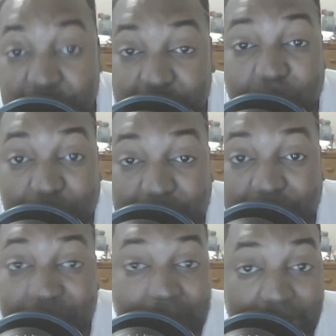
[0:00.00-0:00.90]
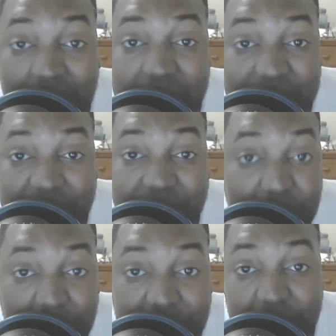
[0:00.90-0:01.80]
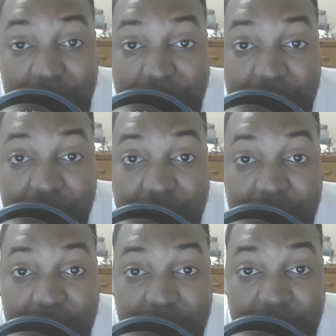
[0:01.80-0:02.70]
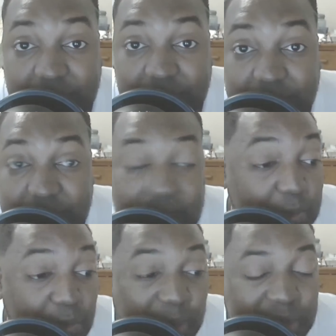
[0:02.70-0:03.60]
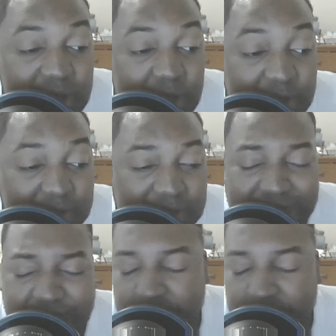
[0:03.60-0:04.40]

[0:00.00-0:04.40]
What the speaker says: 50-year-old women got bodies of a 30-year-old, and they're working out.